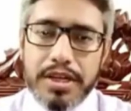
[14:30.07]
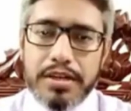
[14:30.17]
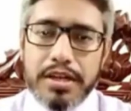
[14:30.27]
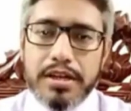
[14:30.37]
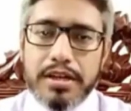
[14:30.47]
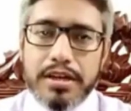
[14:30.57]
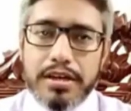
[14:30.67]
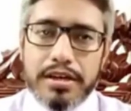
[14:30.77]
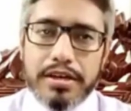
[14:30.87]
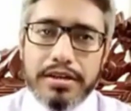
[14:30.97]
Then
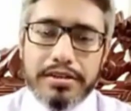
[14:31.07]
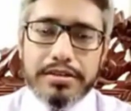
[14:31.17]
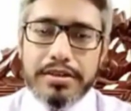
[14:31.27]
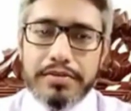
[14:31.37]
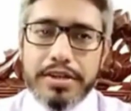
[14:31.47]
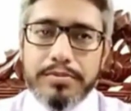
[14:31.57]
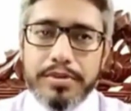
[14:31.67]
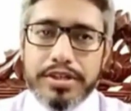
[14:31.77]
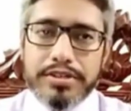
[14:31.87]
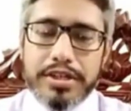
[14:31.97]
the very
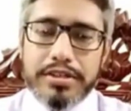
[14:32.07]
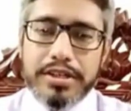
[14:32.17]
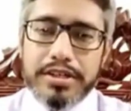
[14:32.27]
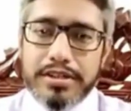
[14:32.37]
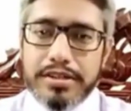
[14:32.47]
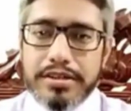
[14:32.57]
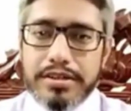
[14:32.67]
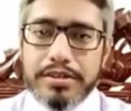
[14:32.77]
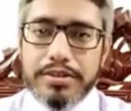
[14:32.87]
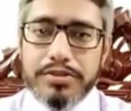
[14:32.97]
important thing
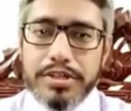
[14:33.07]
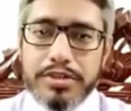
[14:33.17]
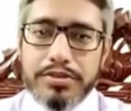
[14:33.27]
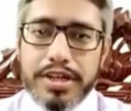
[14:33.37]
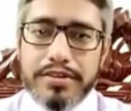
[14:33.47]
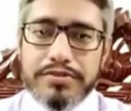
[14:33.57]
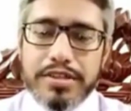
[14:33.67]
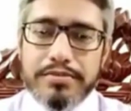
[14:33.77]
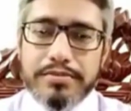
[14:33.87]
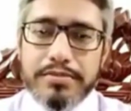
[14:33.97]
that you need to
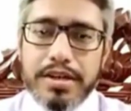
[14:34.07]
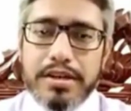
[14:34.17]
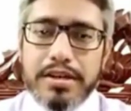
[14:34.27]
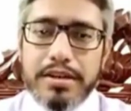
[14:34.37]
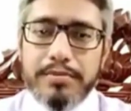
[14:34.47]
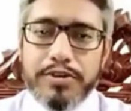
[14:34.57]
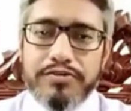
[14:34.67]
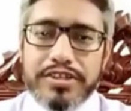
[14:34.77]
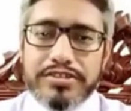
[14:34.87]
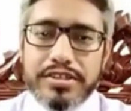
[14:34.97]
have some
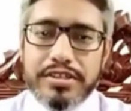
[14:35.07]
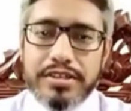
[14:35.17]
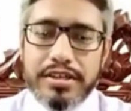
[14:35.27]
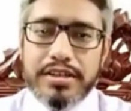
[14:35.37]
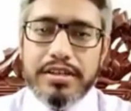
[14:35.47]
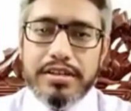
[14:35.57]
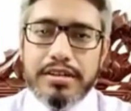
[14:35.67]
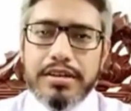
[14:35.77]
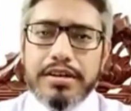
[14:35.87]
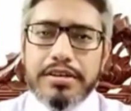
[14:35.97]
professional
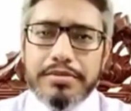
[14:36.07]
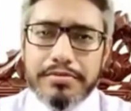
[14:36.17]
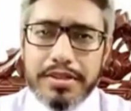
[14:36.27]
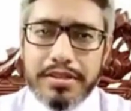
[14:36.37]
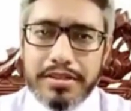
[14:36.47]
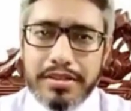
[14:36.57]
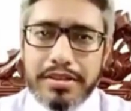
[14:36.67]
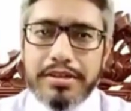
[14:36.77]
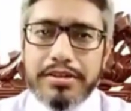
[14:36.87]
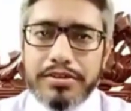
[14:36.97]
like me
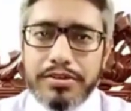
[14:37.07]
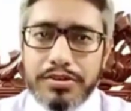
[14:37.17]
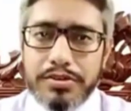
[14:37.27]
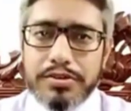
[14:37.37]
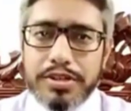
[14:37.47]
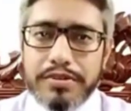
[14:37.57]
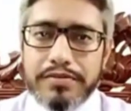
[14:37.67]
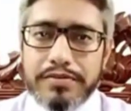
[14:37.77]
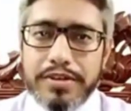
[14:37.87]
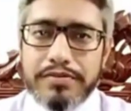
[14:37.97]
to
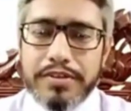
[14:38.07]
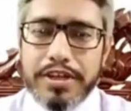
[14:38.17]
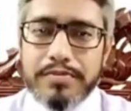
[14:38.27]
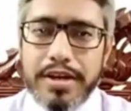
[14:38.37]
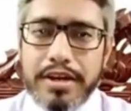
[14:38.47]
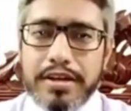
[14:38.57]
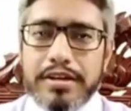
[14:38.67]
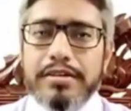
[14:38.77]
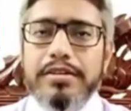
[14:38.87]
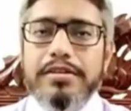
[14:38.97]
give a
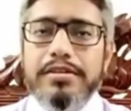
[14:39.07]
feedback,